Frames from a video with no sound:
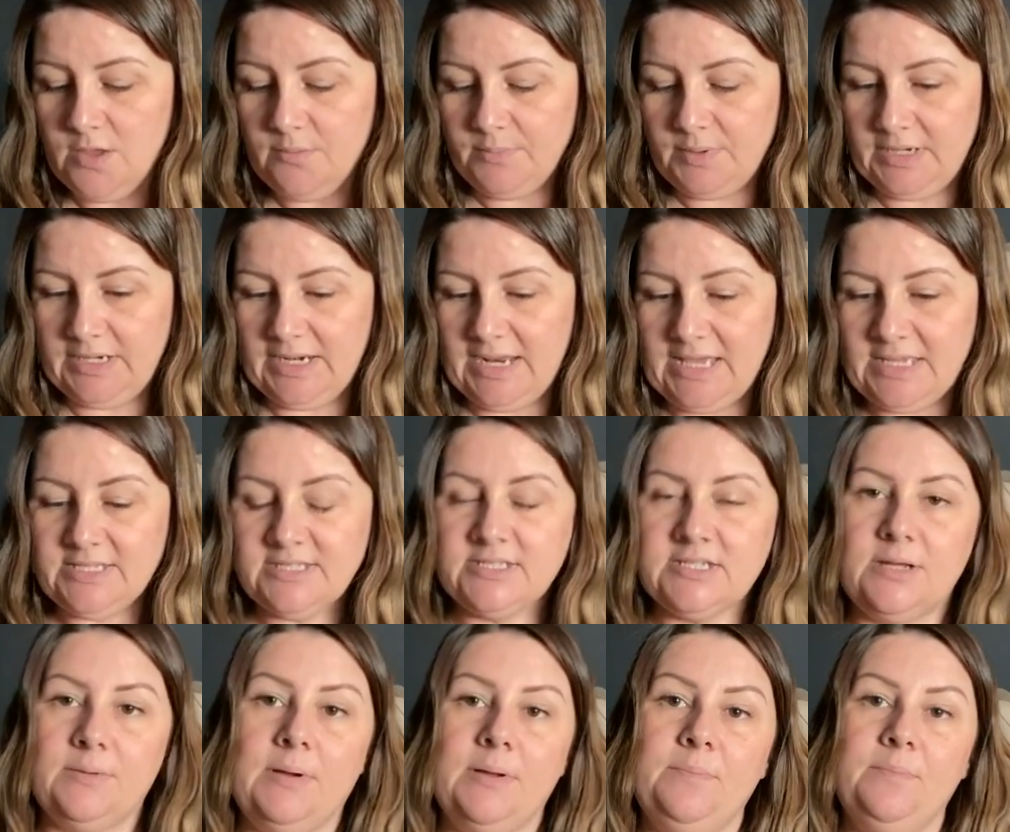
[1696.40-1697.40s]
But last
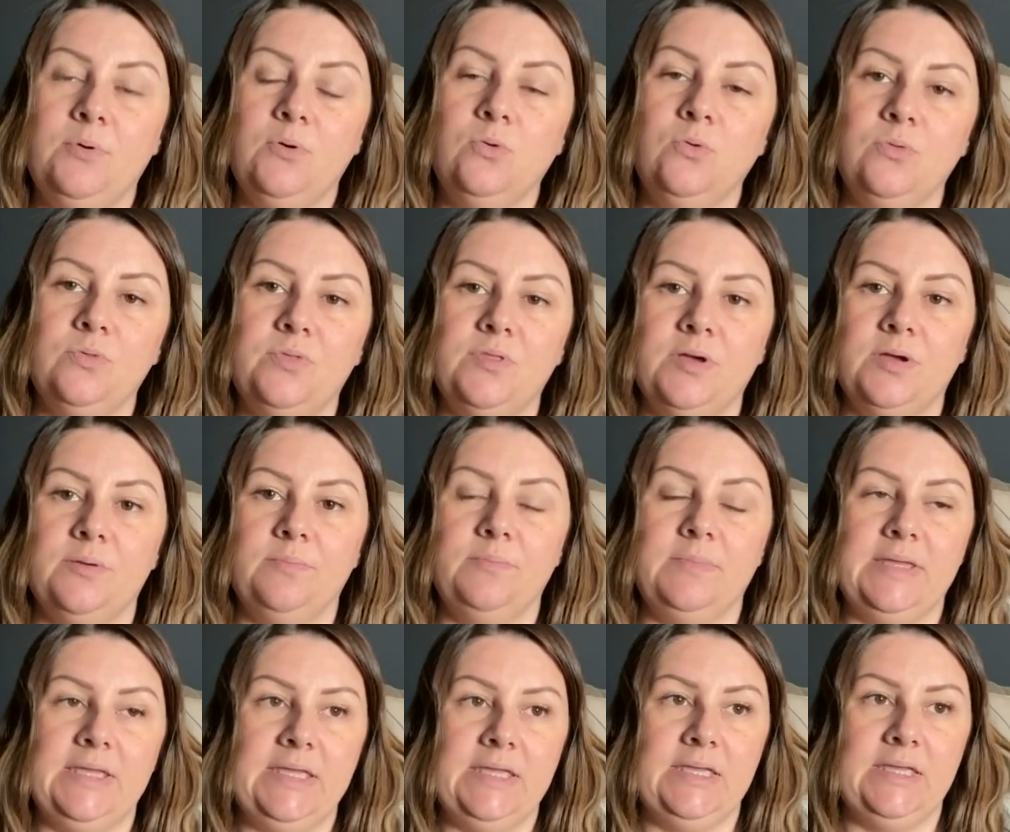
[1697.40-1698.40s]
time I bought
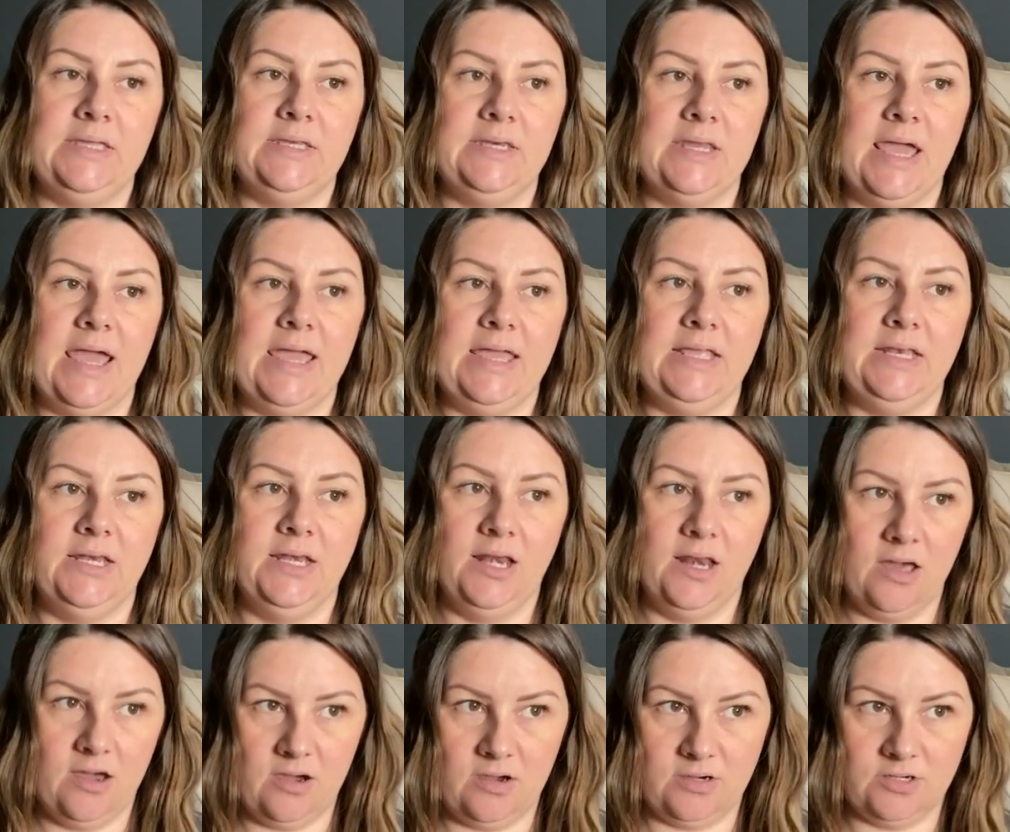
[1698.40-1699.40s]
them in a
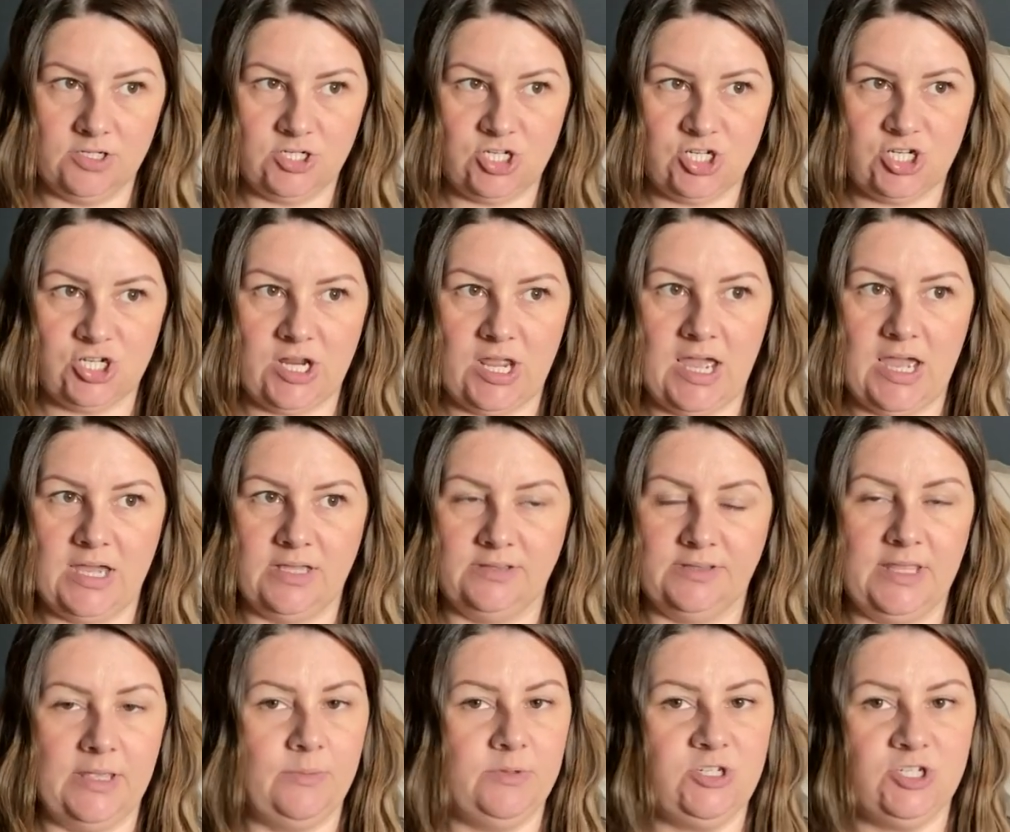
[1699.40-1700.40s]
large
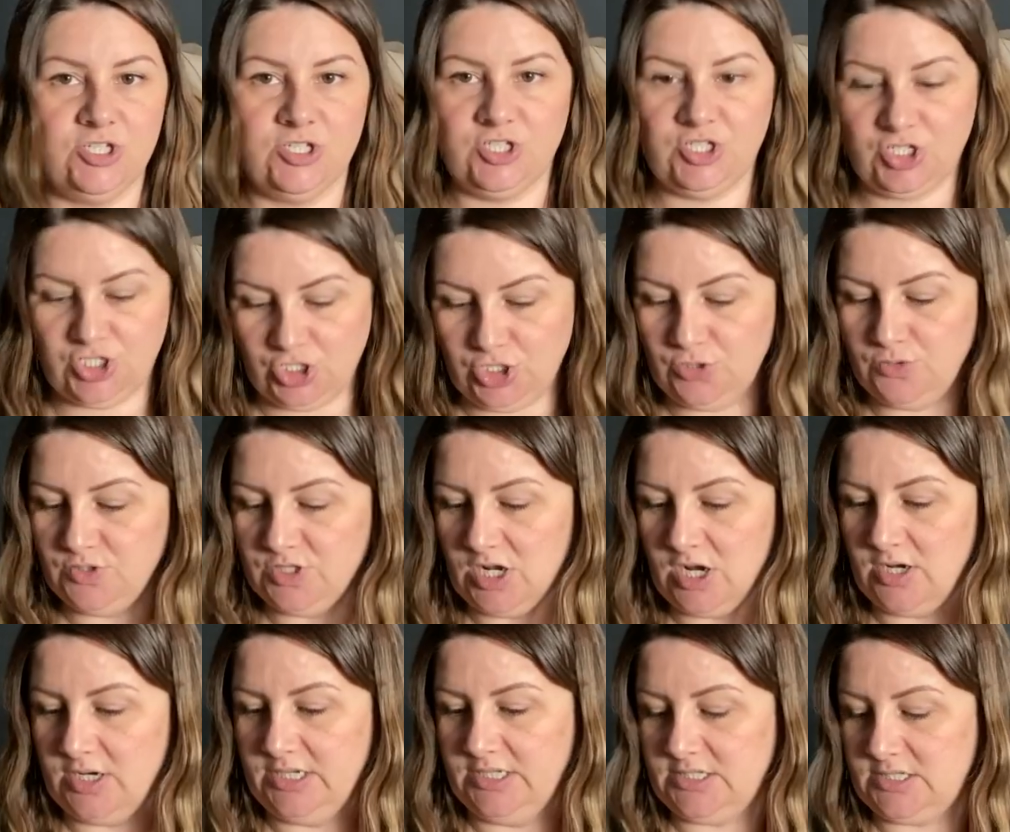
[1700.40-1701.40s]
and they were just too
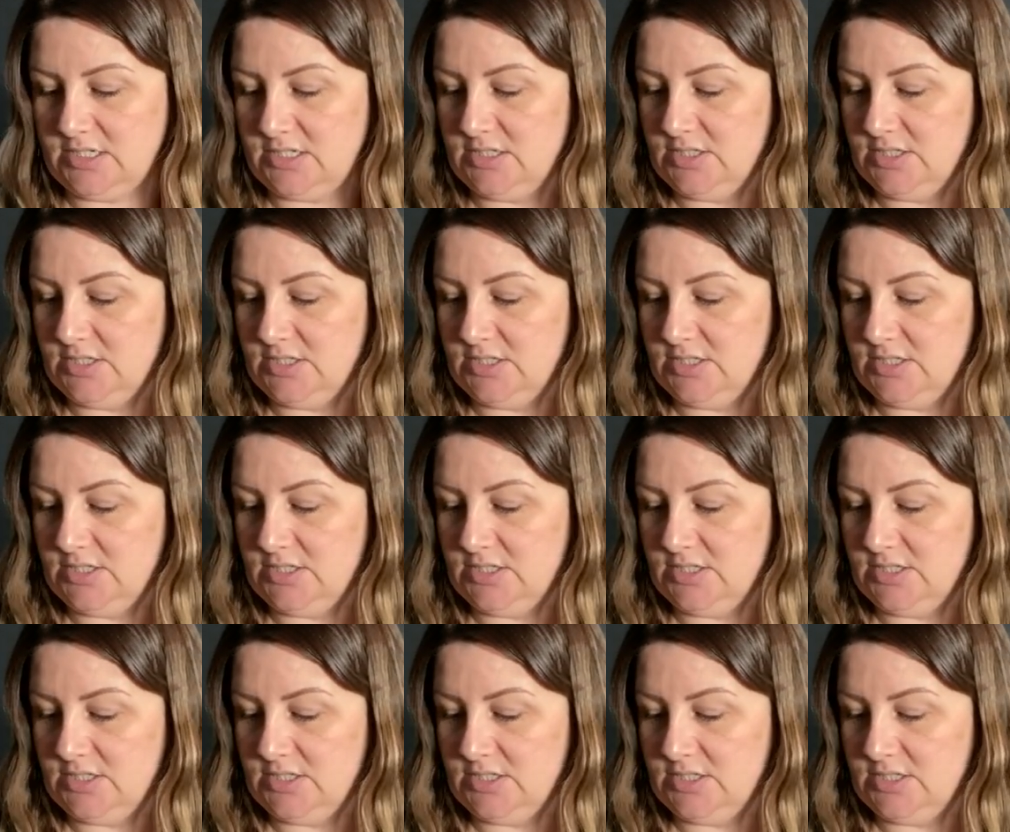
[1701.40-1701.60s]
tight.